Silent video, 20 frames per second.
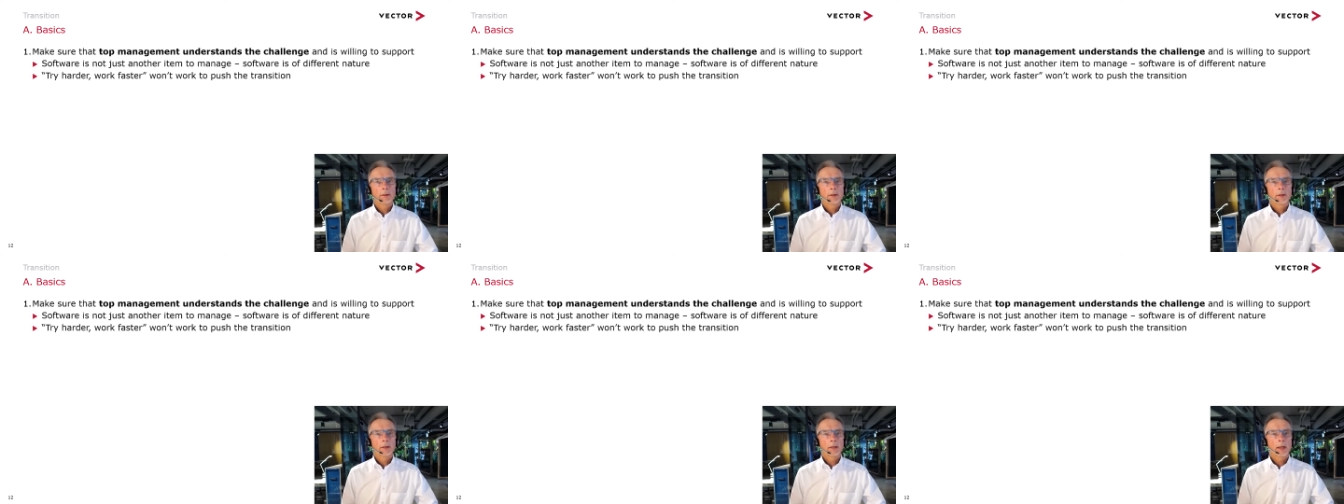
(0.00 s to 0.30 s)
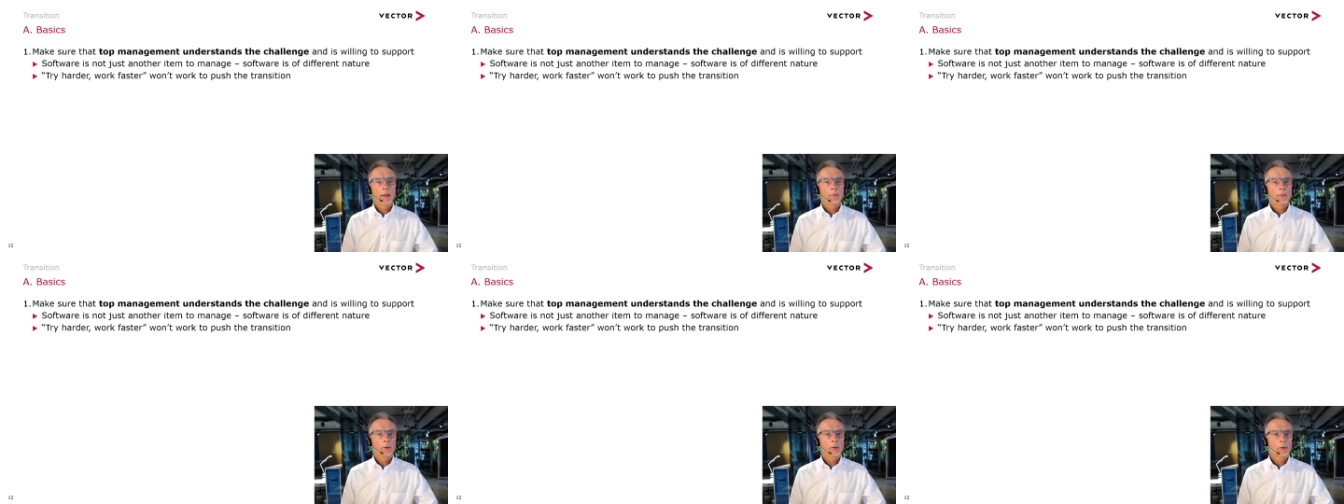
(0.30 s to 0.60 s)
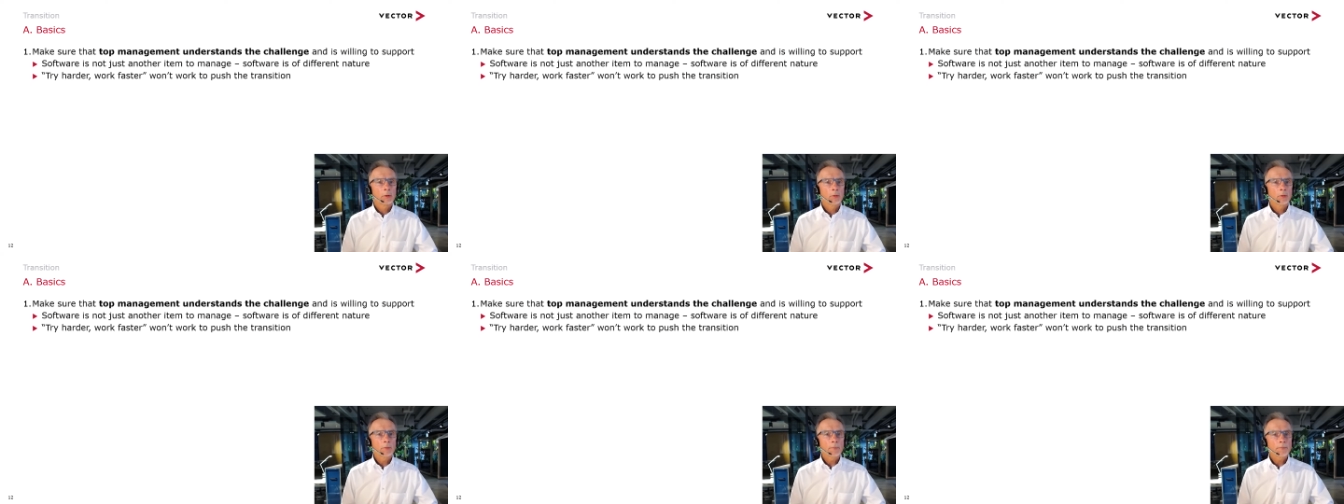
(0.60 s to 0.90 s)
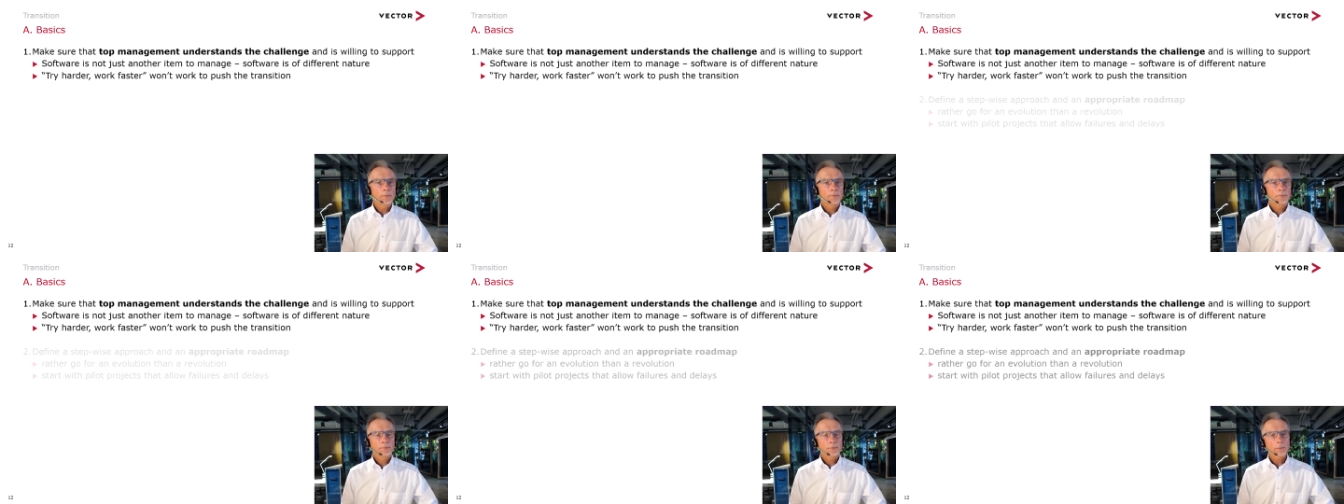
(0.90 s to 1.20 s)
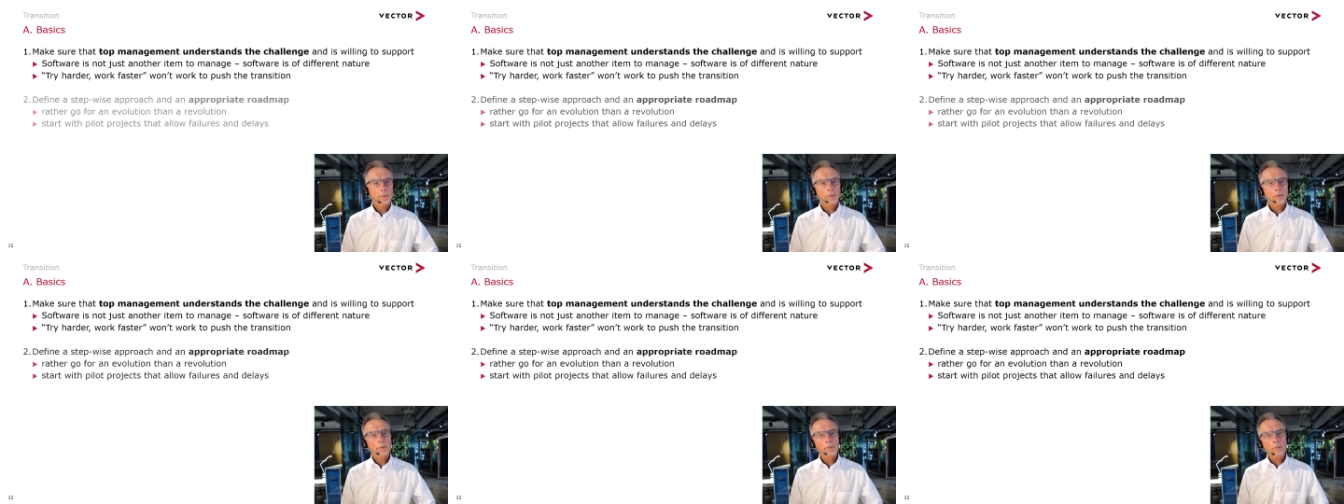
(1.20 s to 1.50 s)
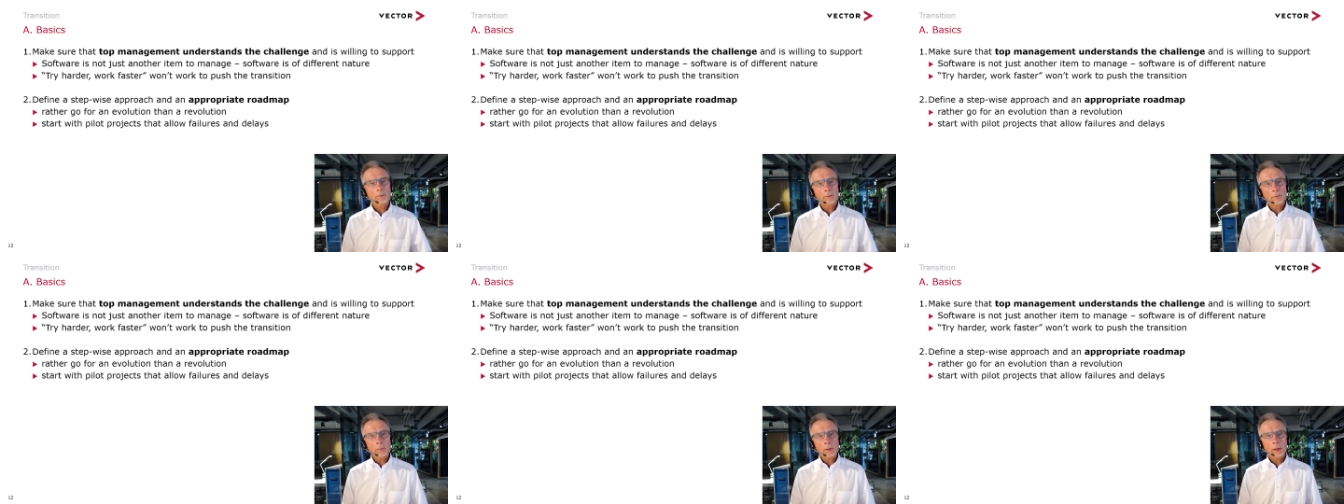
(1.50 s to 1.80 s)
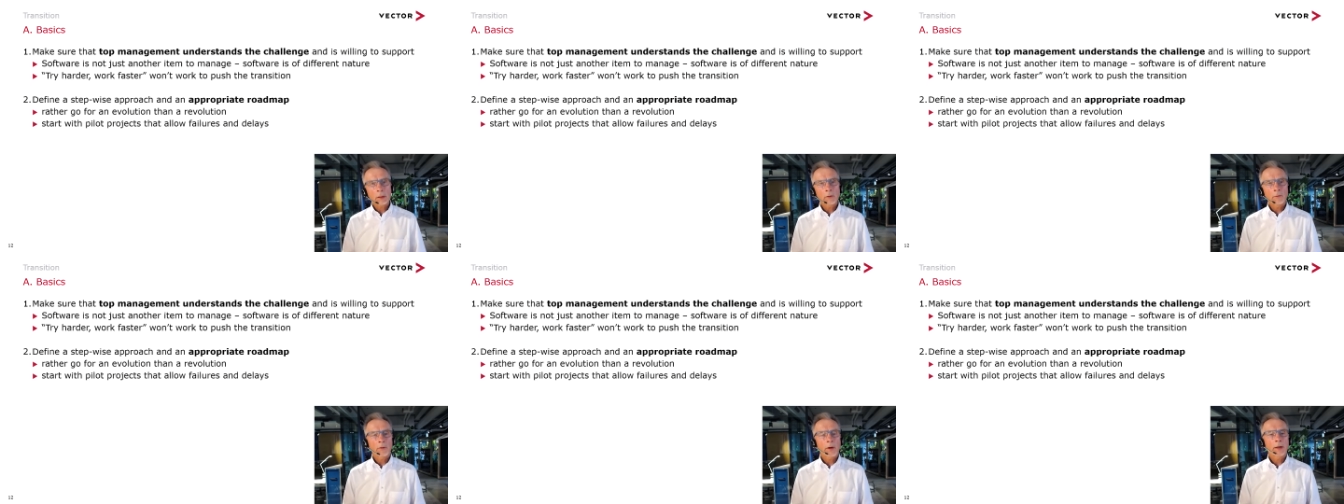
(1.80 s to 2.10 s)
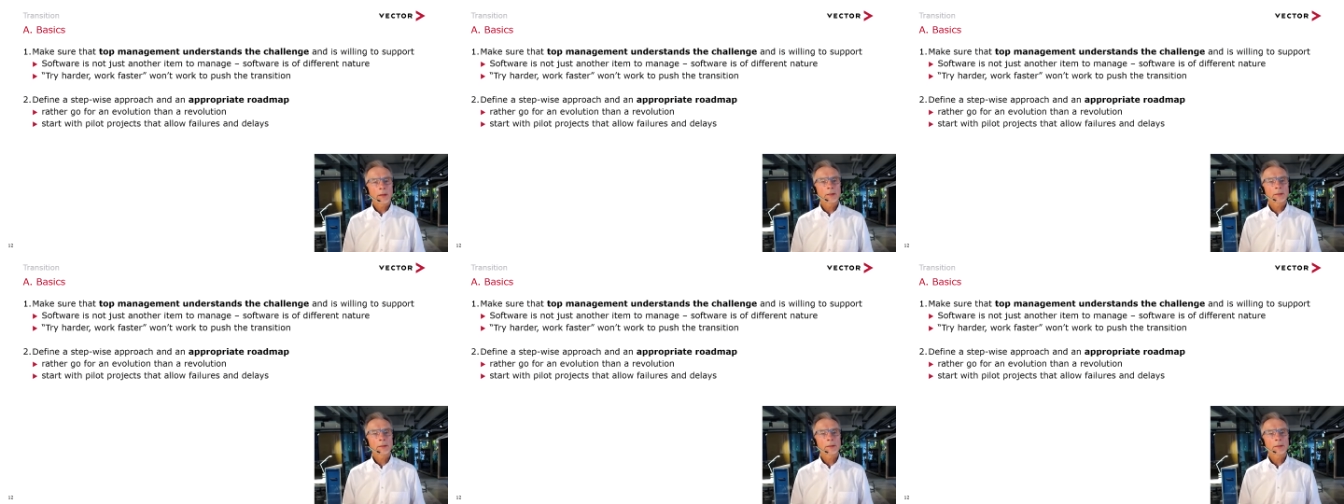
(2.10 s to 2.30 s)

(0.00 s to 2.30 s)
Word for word: Number two, define a